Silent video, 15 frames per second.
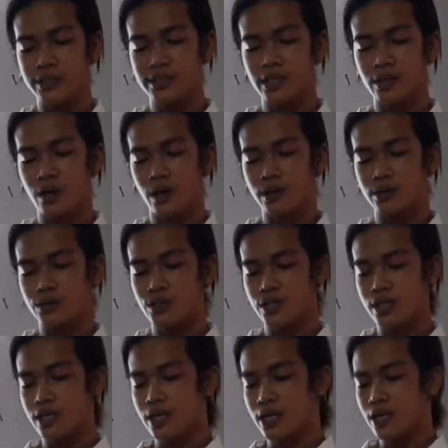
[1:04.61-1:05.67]

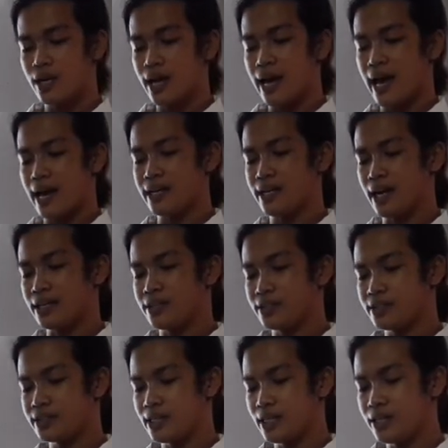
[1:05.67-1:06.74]
psychology and the
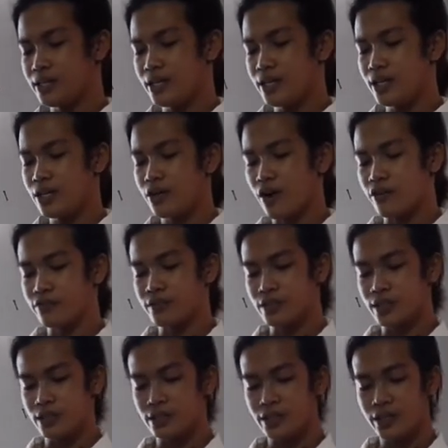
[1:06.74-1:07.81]
understanding of the
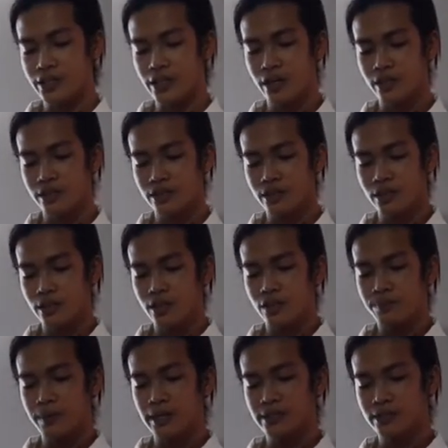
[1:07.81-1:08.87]
internal
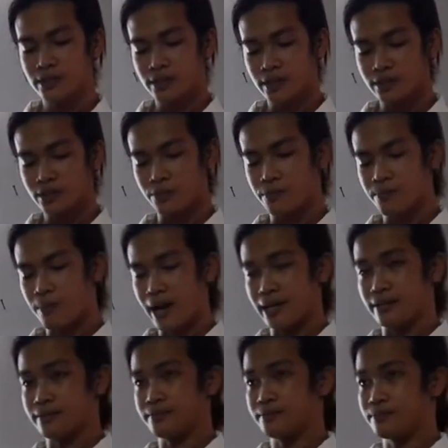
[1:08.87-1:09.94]
processes of
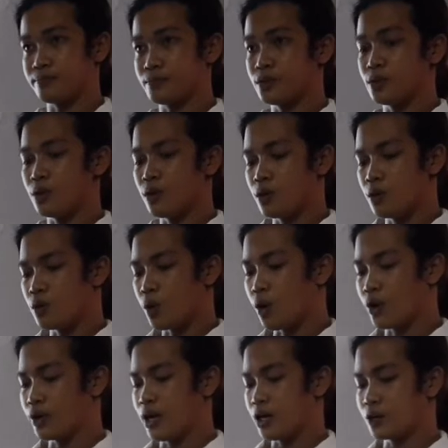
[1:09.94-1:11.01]
man,
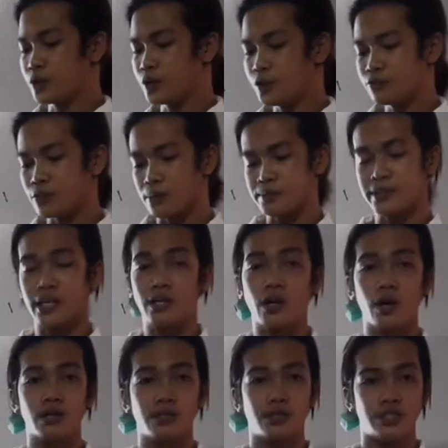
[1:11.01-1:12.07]
or a group of
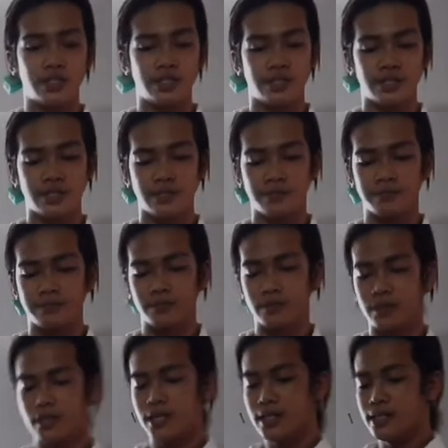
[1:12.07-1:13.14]
psychologists.
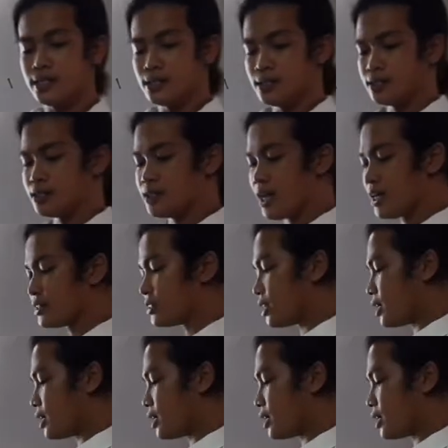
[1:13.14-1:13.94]
The next